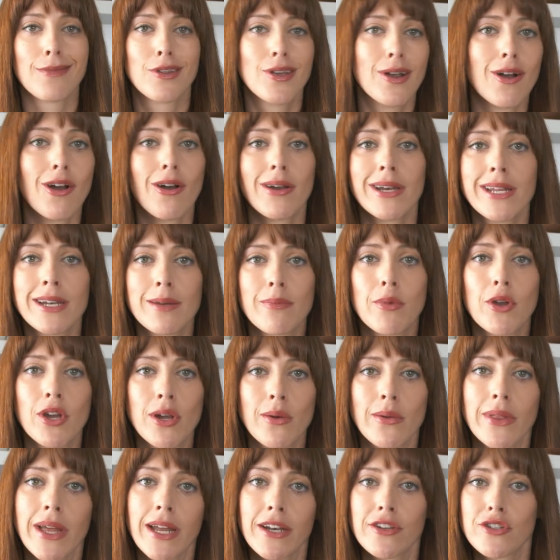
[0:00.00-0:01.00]
you can't eat a
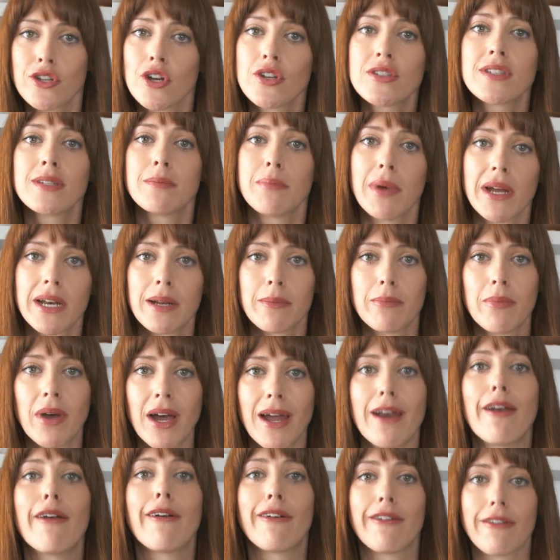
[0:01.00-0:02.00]
burger without a toasted buttered
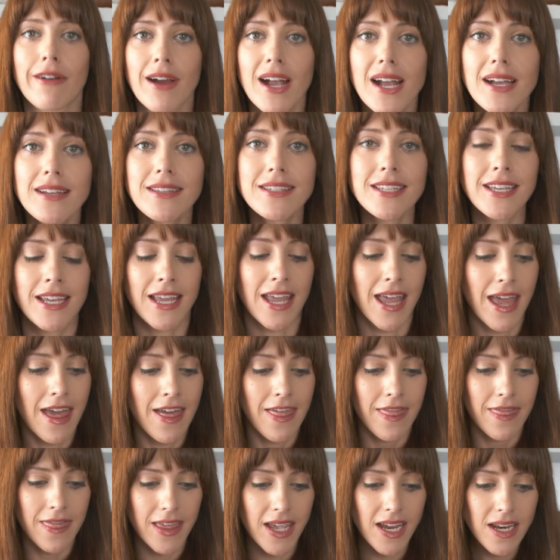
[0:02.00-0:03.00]
bun, right?
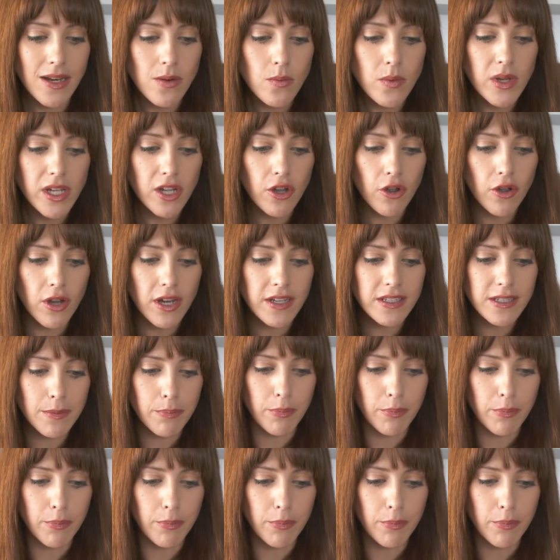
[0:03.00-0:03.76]
Then we're going to